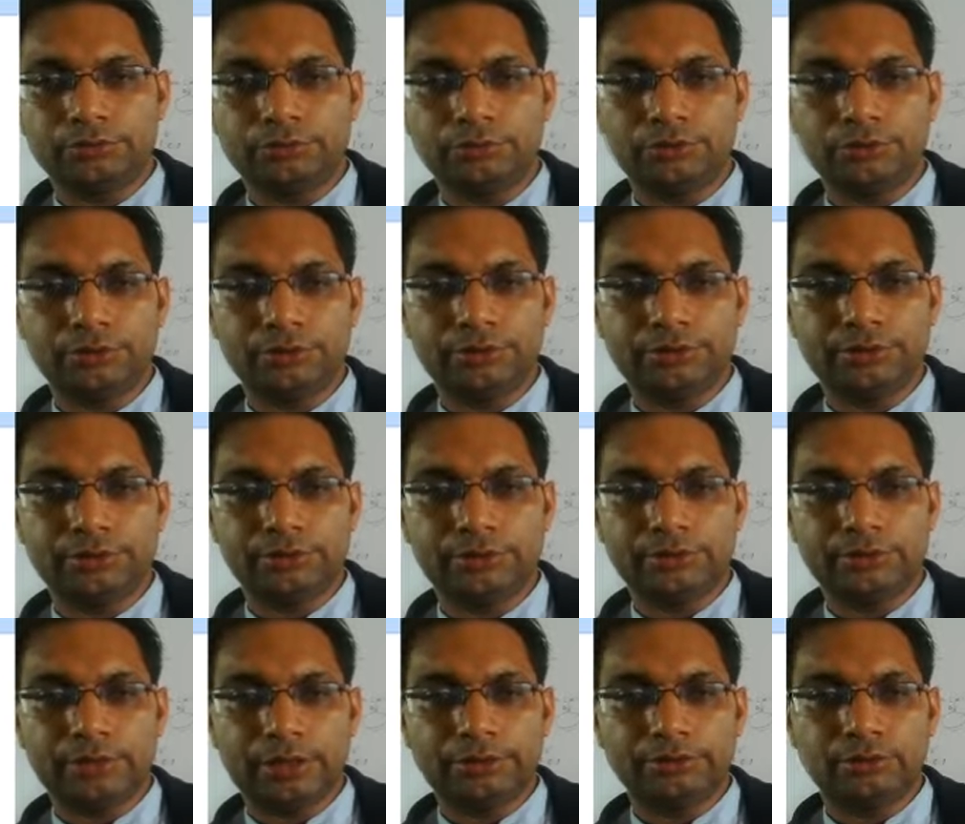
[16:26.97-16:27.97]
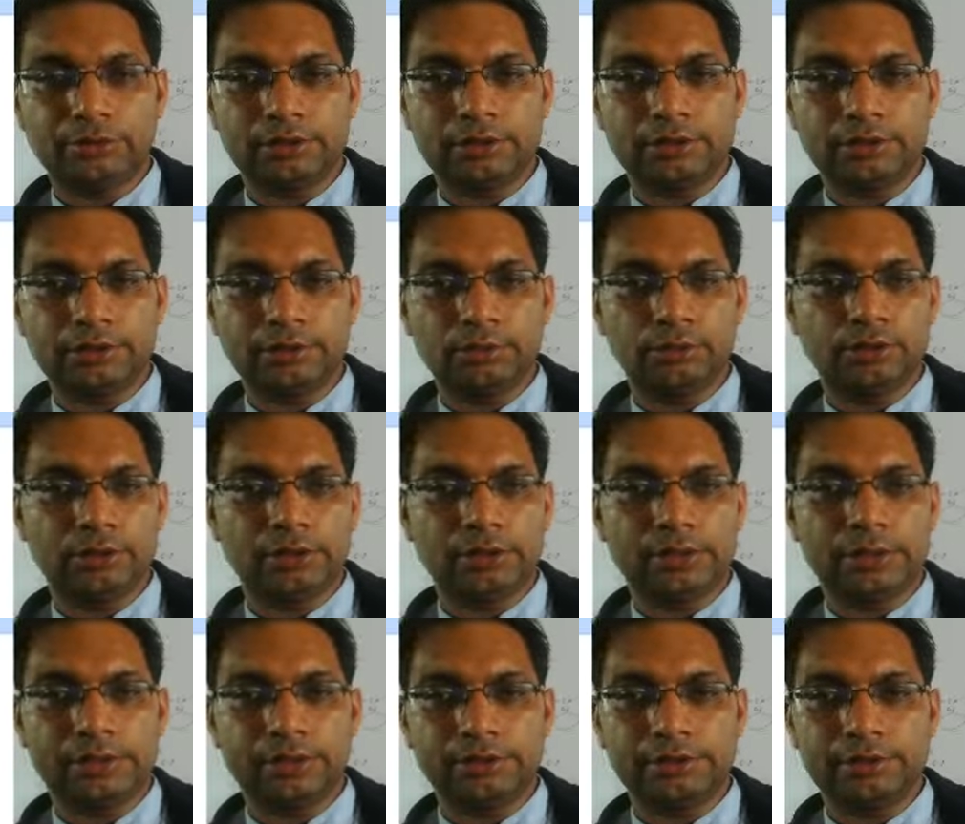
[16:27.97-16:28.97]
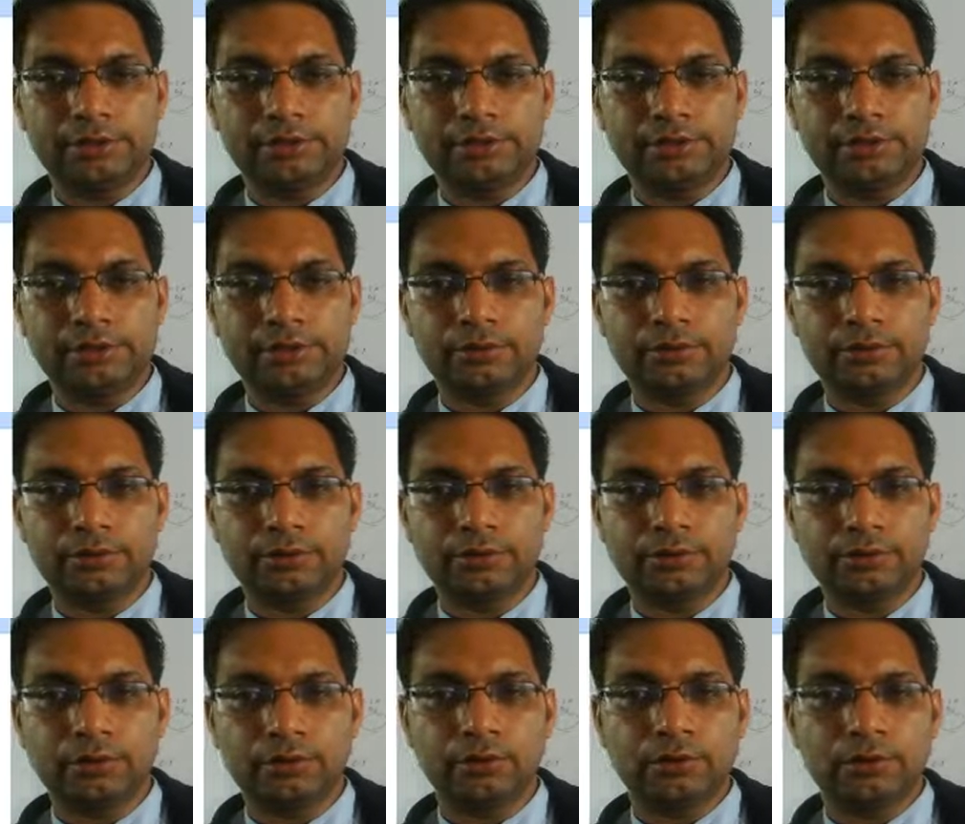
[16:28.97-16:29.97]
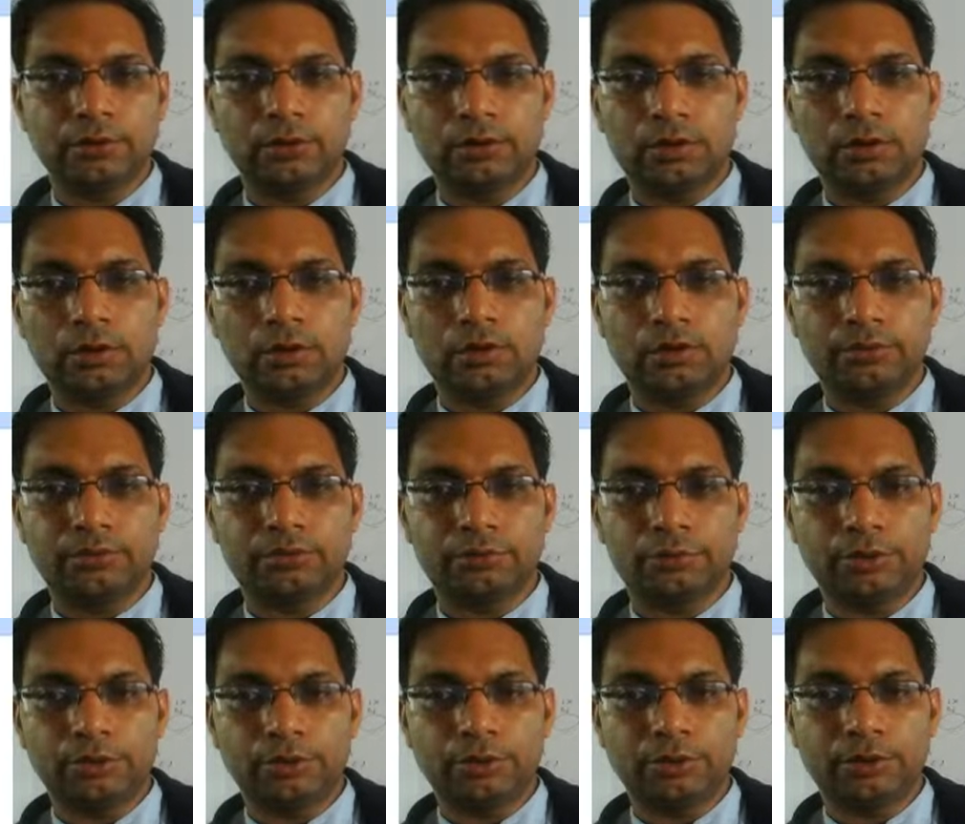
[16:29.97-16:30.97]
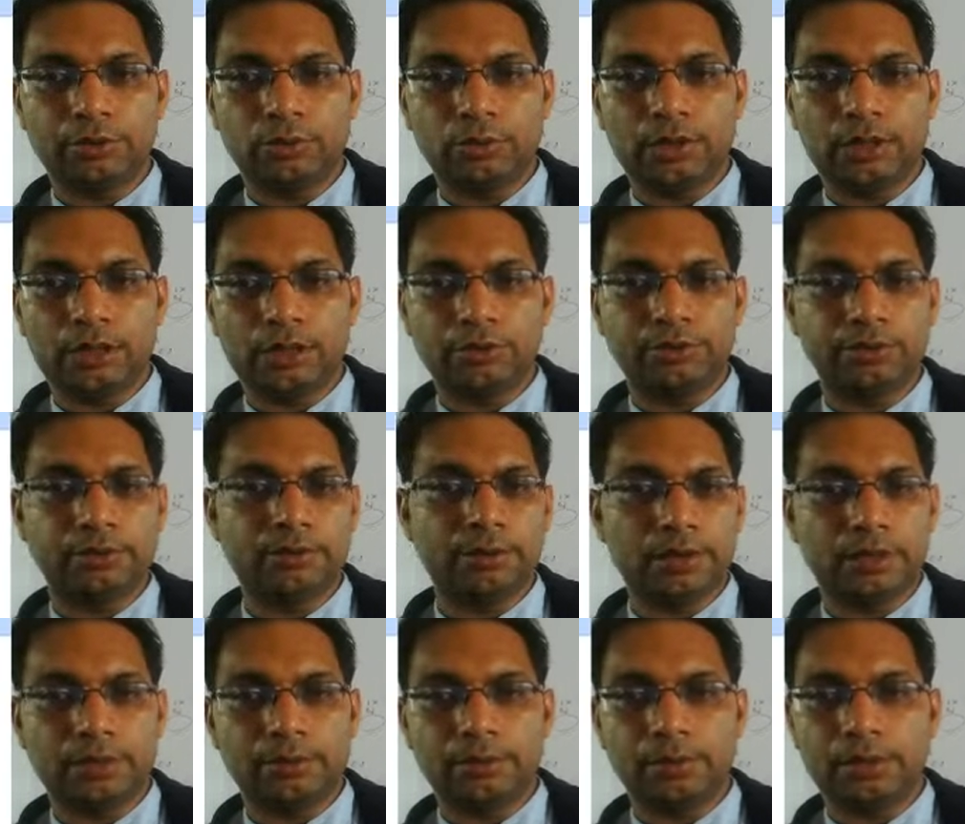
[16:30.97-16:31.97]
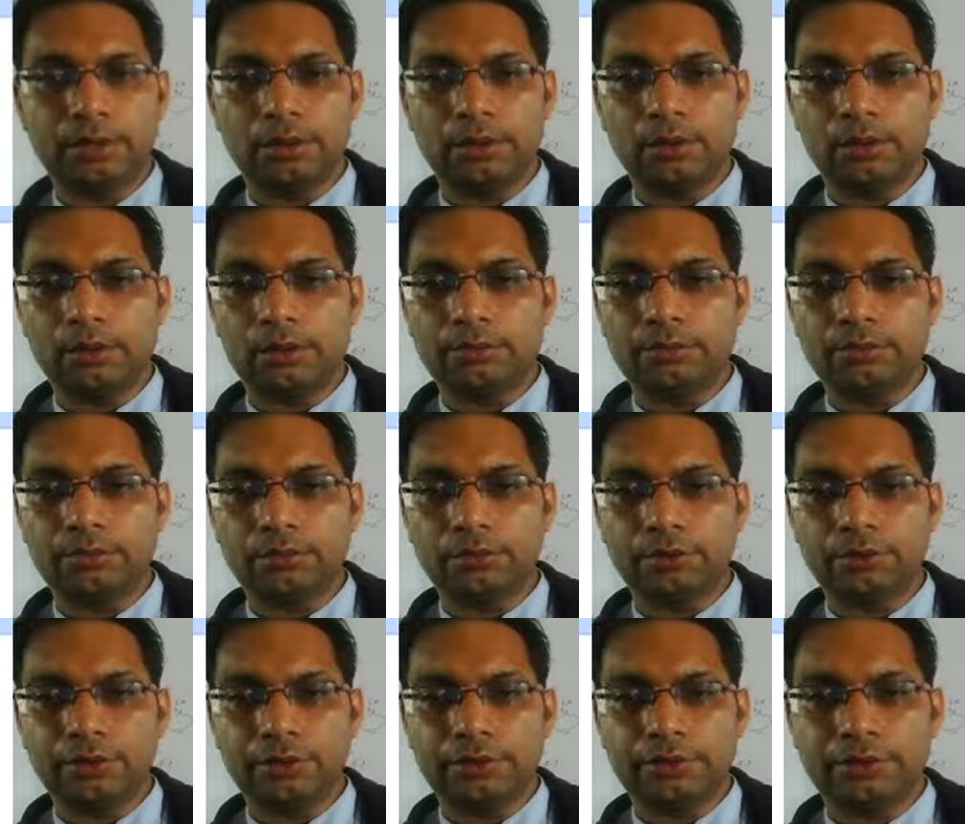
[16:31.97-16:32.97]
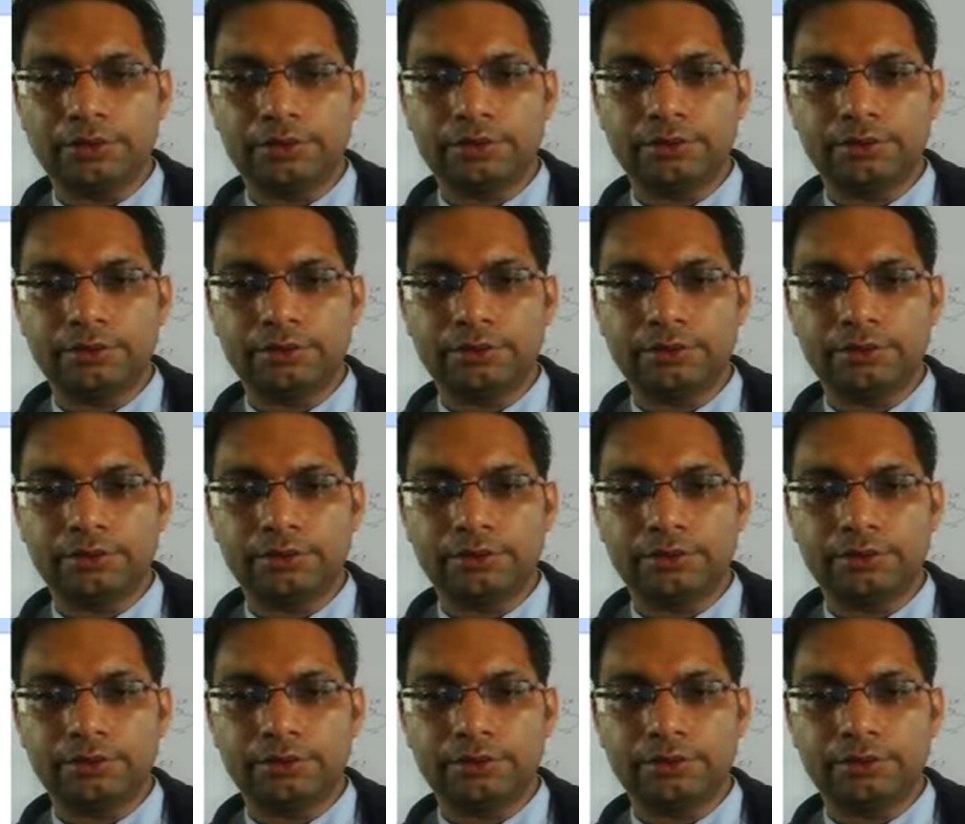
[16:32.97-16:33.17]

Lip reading: So this is actually looking like this: log of 12 divided by log of 48,